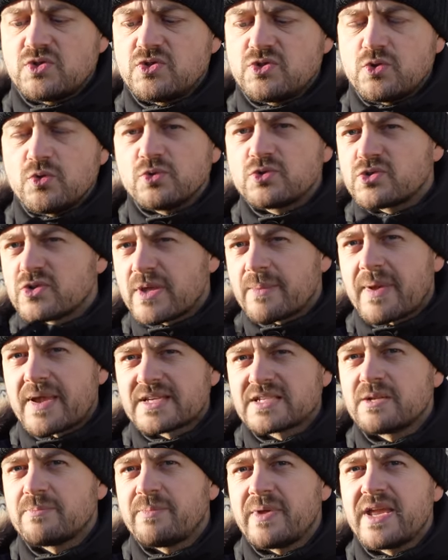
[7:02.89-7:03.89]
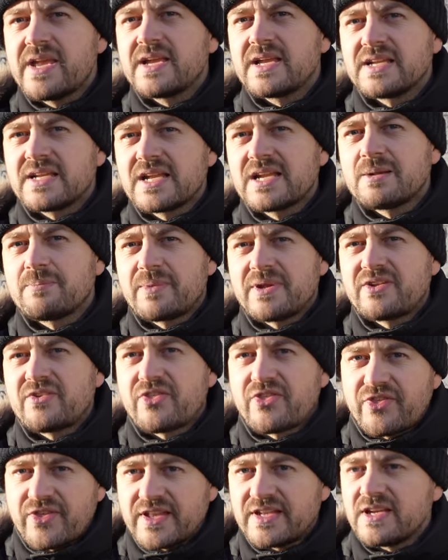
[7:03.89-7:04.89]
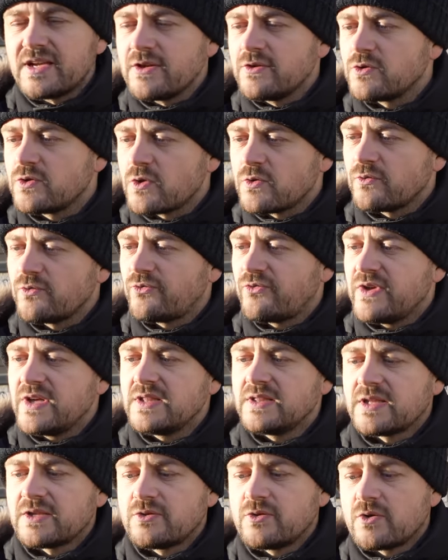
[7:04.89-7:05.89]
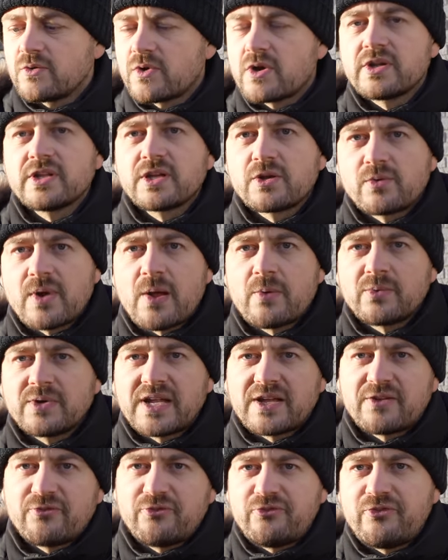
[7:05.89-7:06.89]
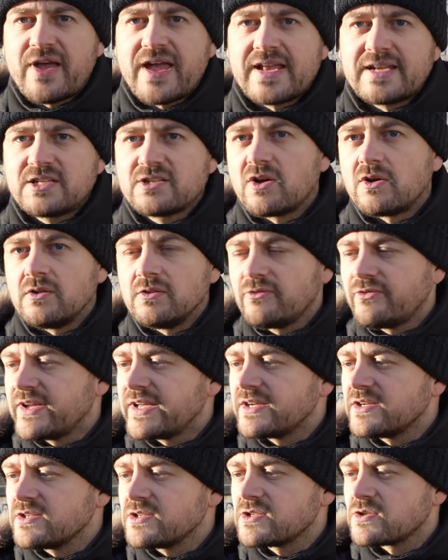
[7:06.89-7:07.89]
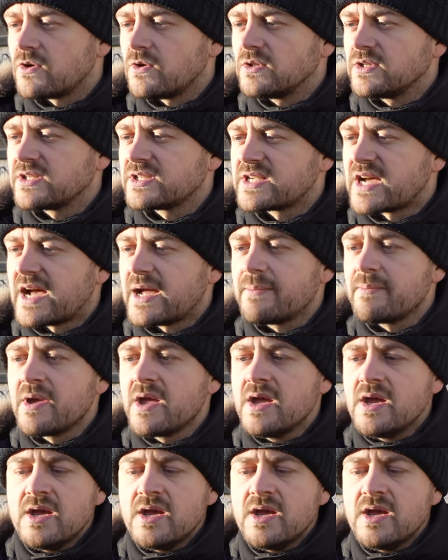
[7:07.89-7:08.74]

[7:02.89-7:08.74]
due to them actually being a little bit thinner, you don't feel that you're running around with like fat doll fingers all the time.